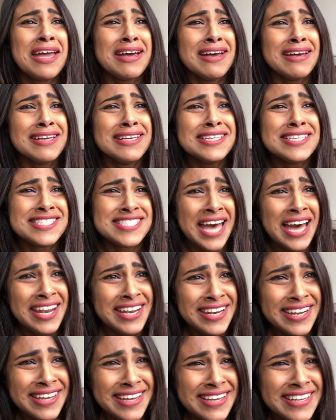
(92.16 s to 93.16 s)

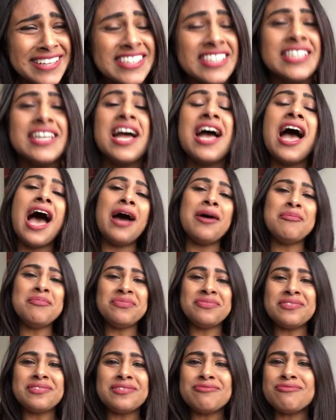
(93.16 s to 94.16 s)
son.
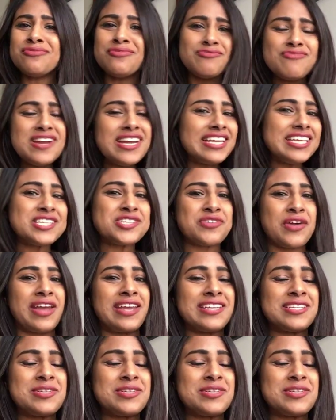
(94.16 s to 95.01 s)
Really strange.